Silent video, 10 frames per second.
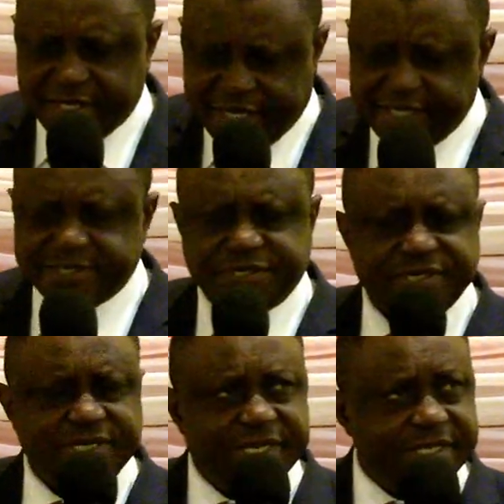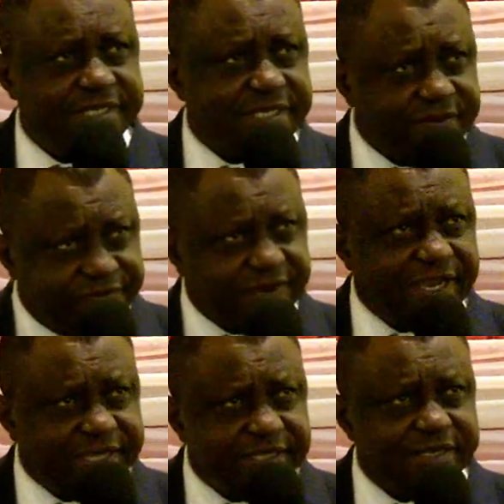Yes, that is
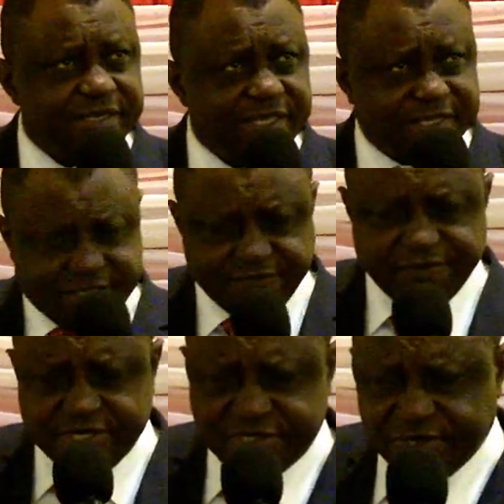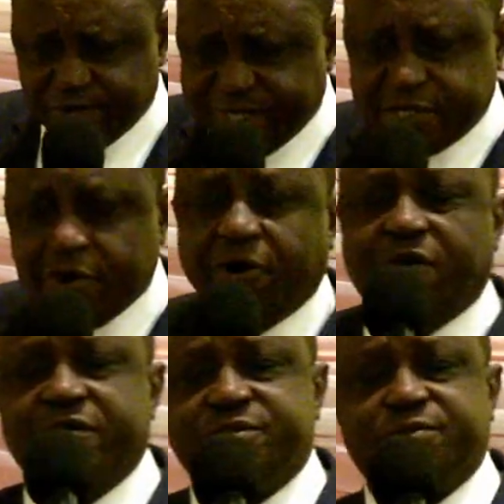divine intervention. When
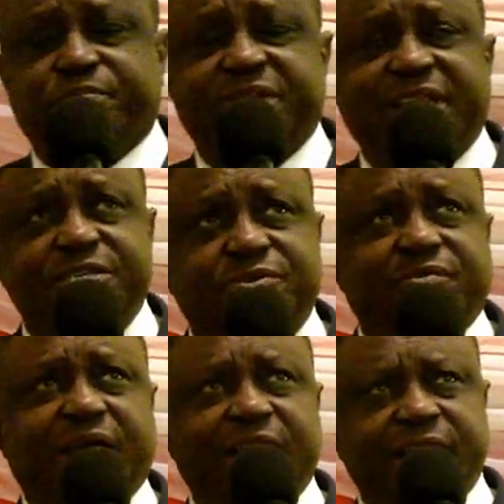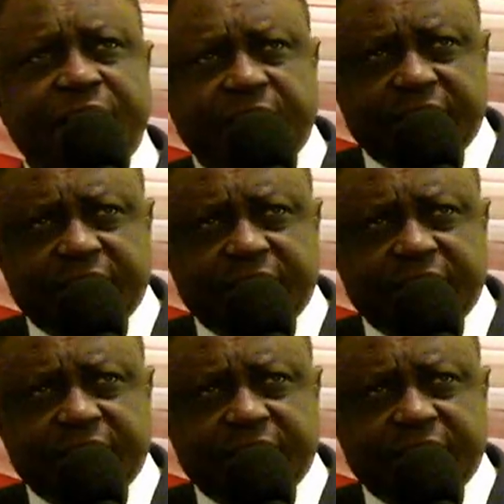God supernaturally